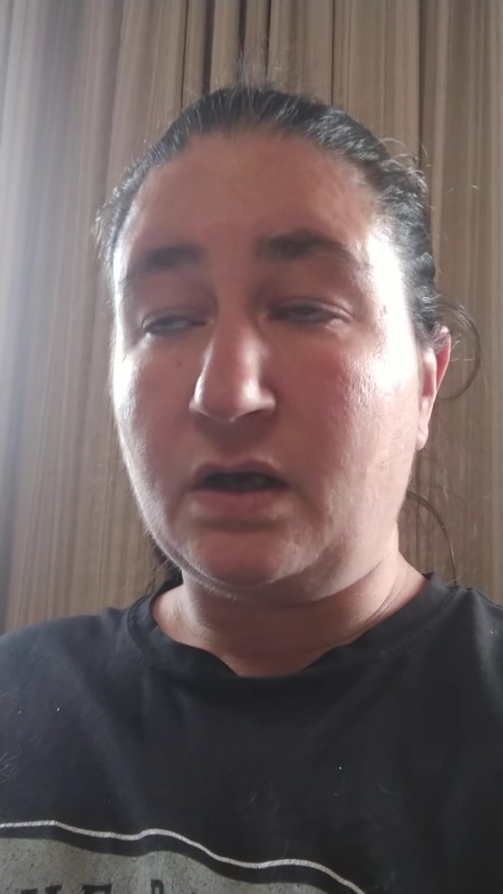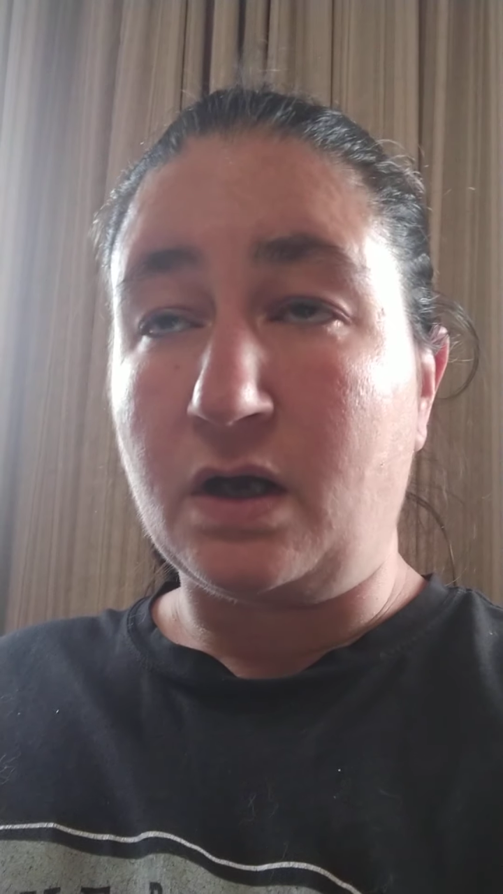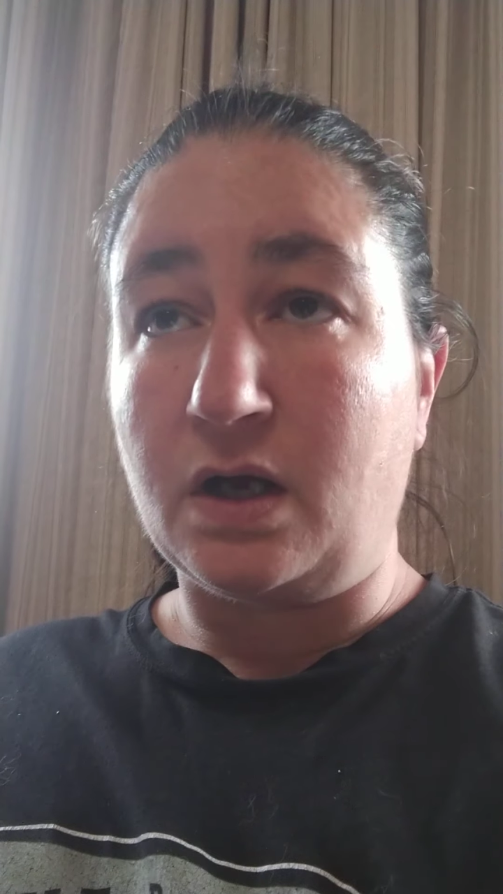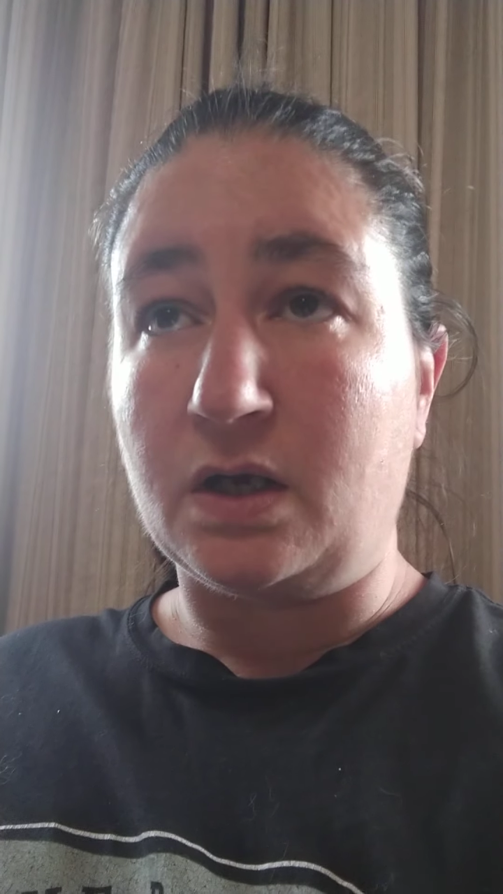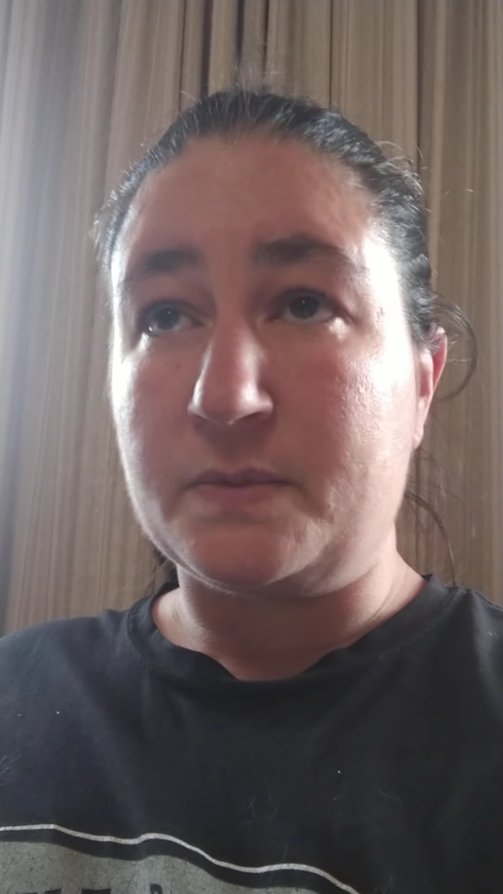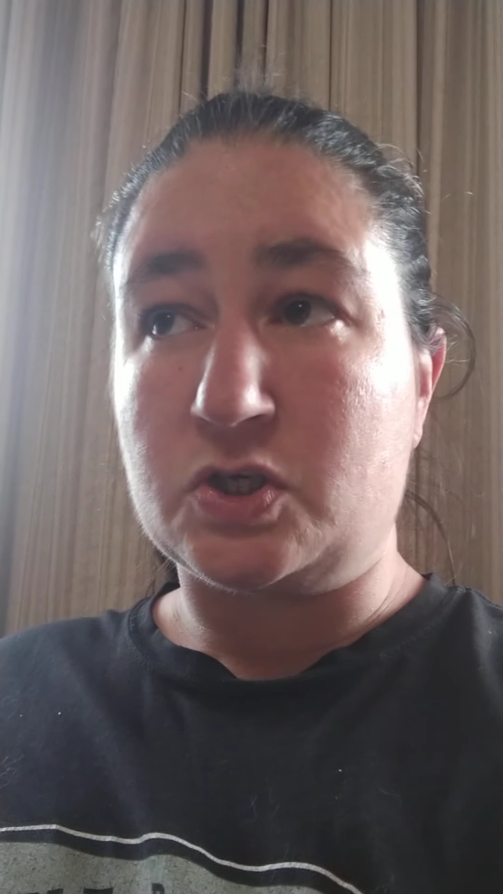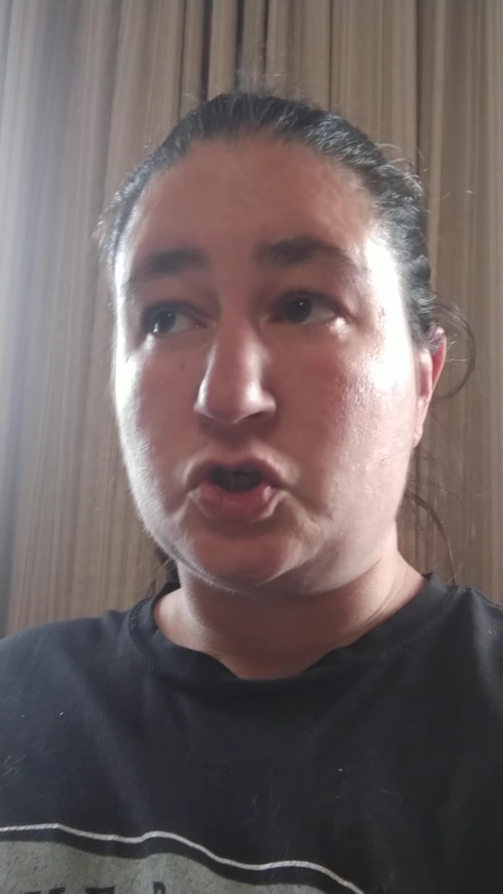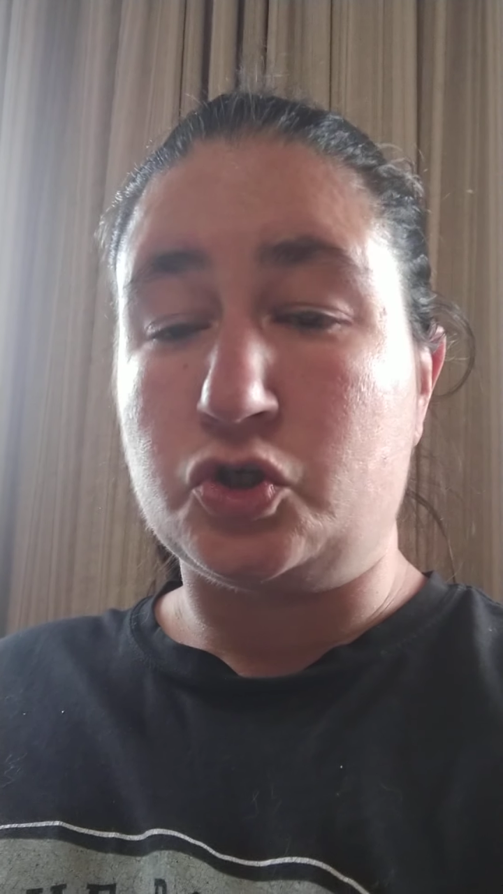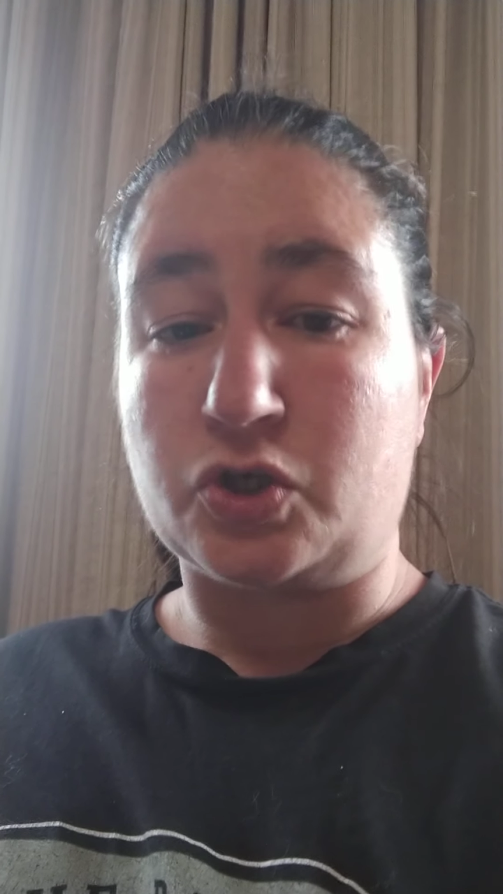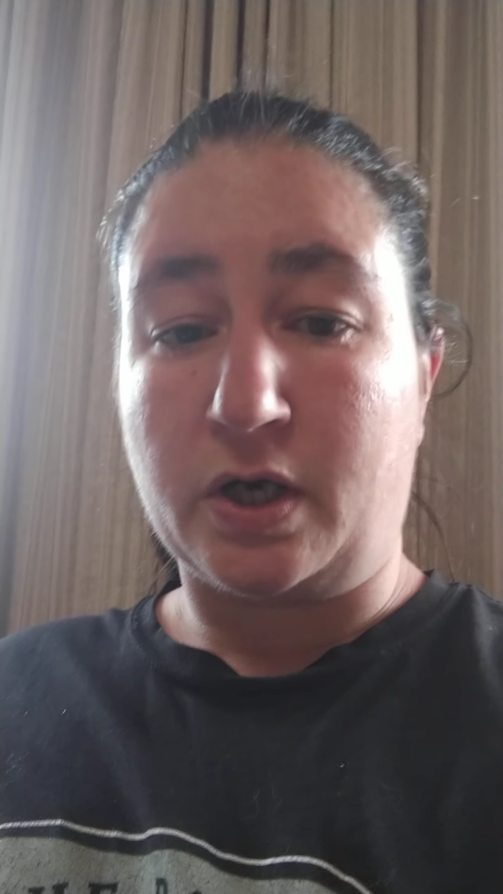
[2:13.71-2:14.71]

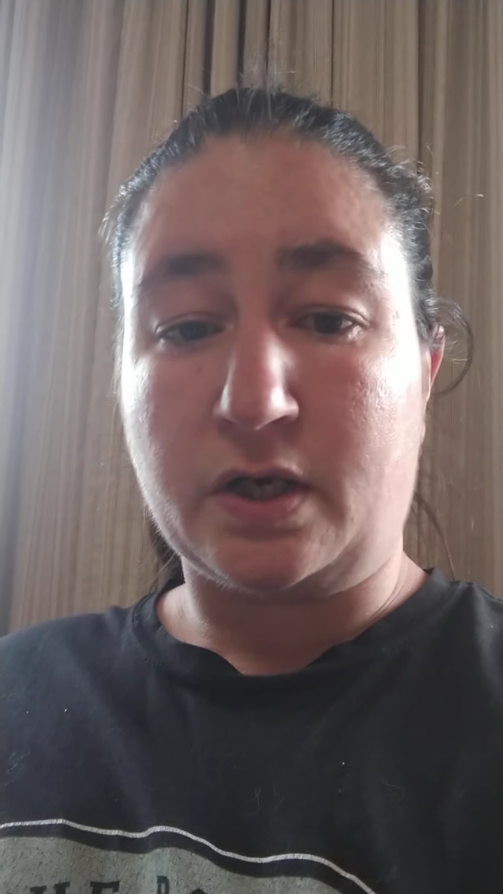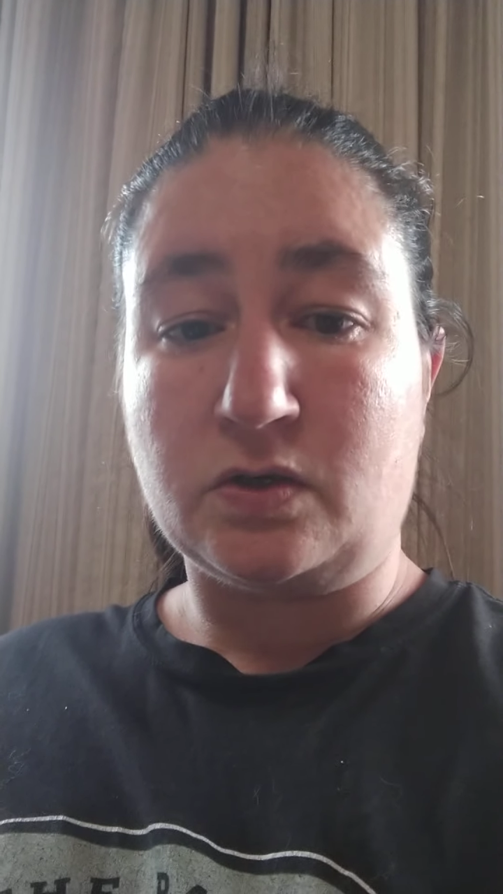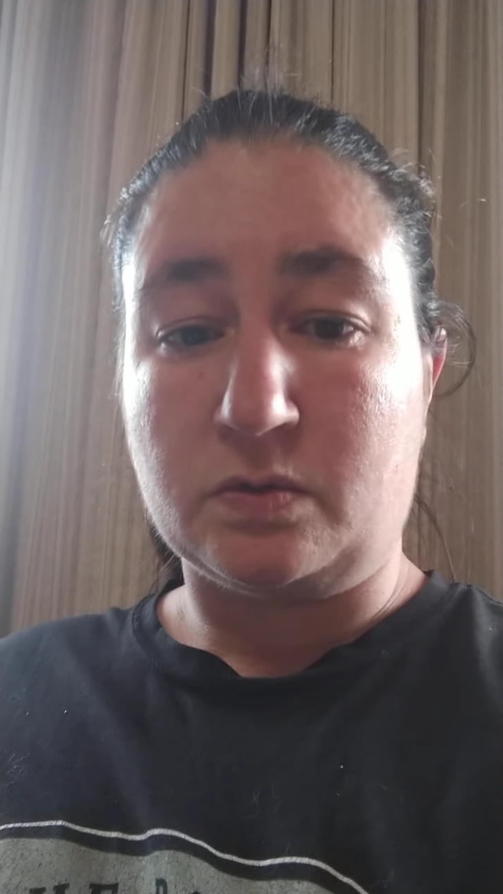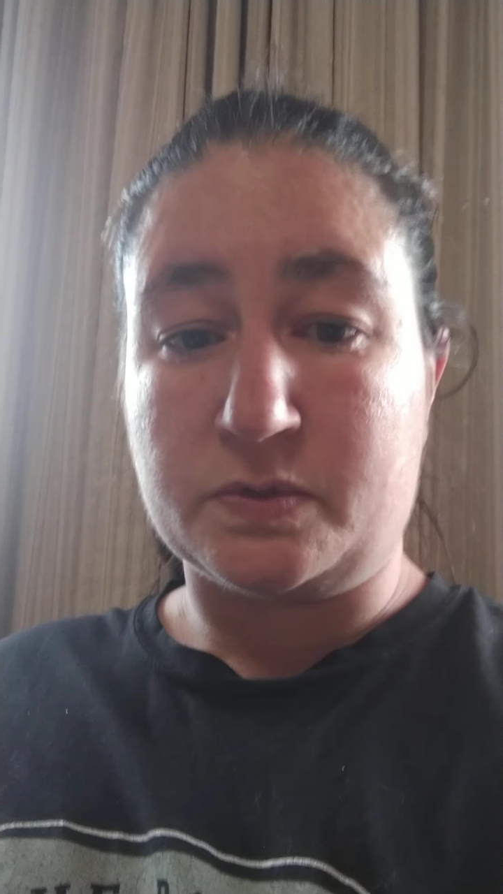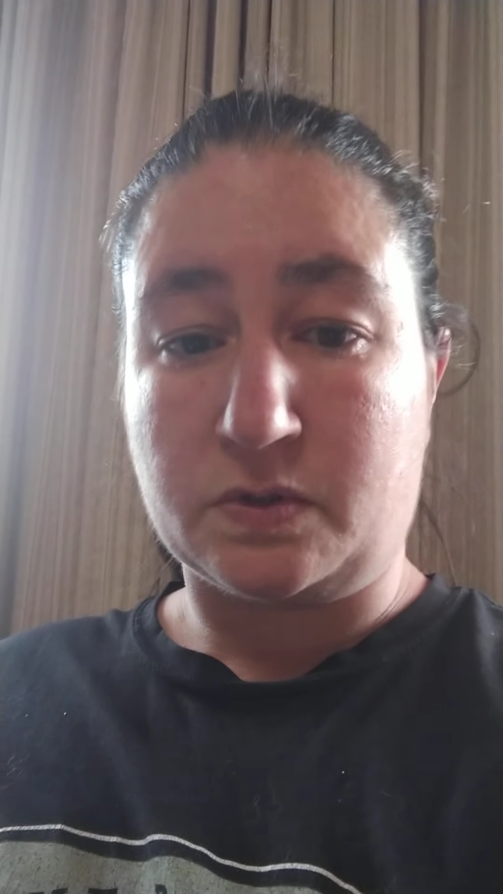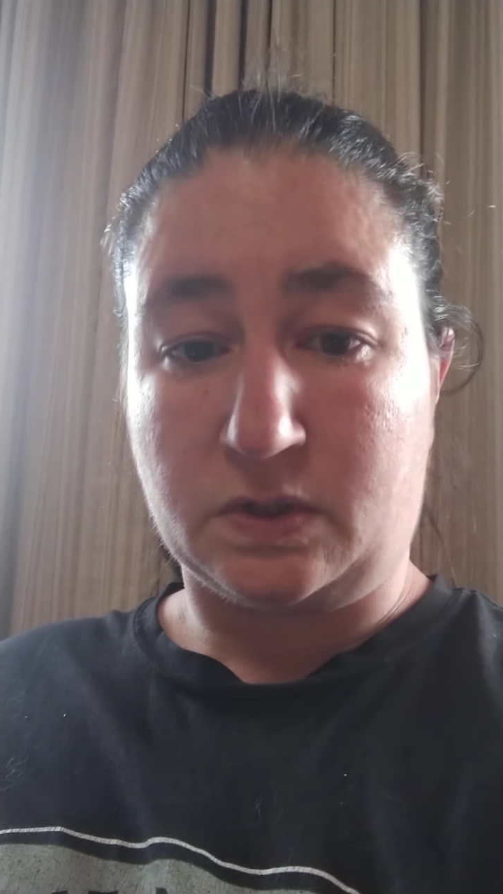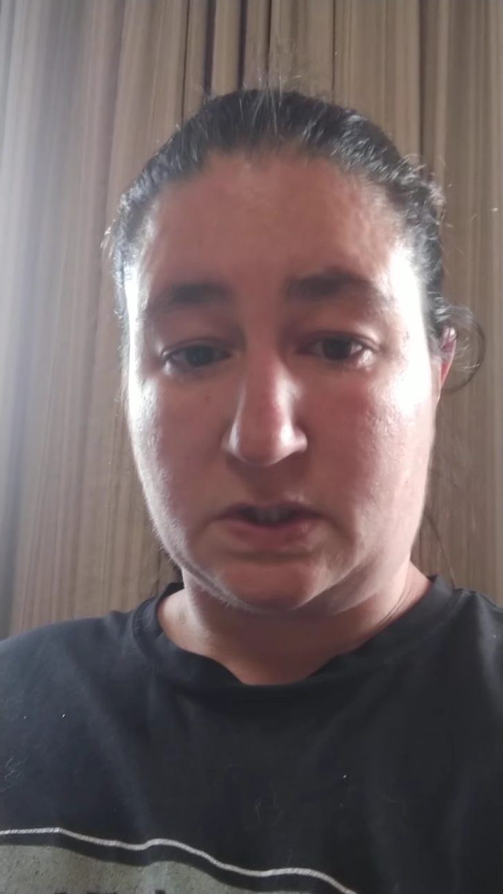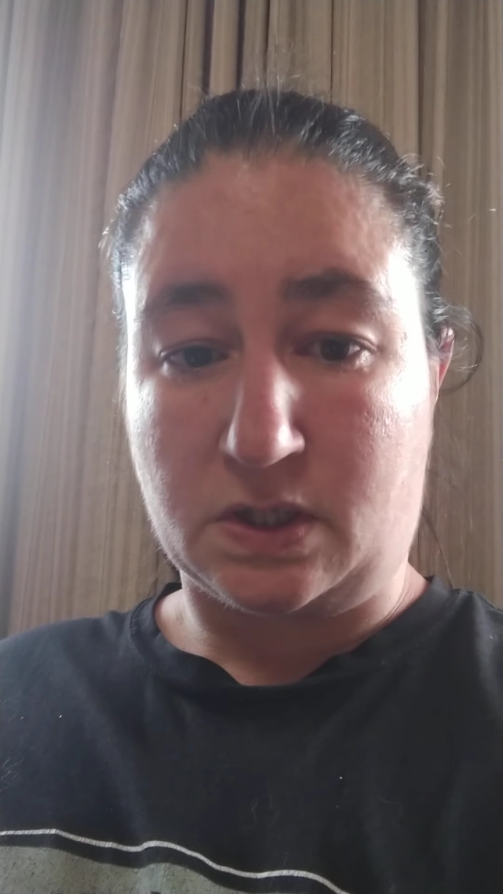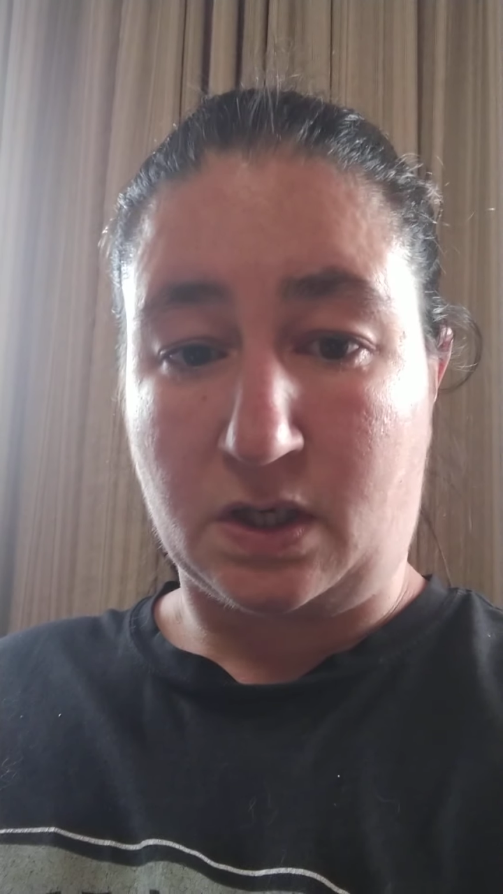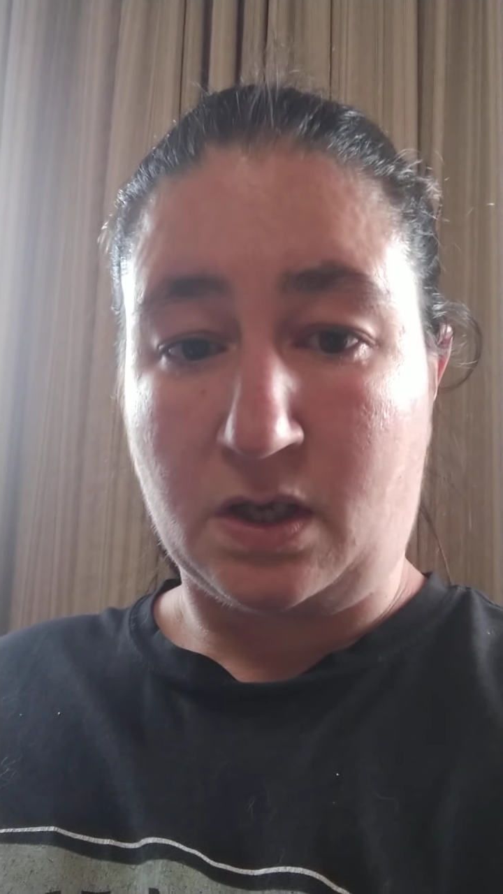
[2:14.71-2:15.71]
to start out a
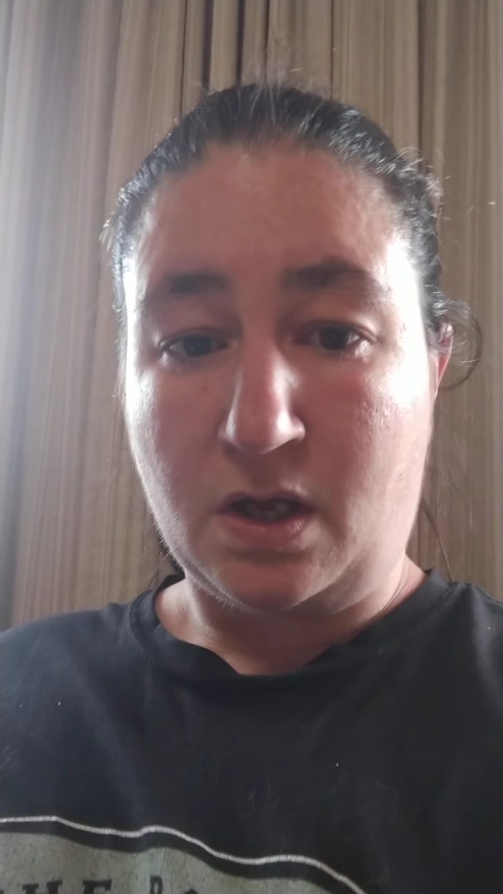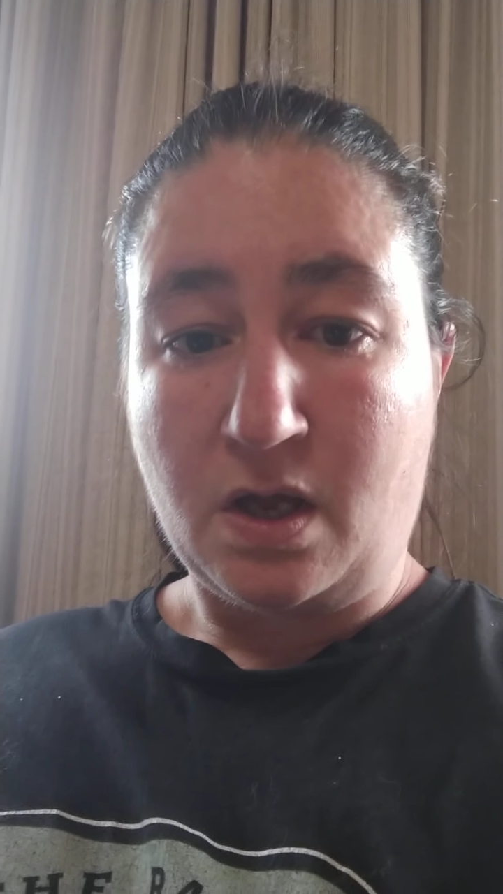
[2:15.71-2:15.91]
homeschooling day,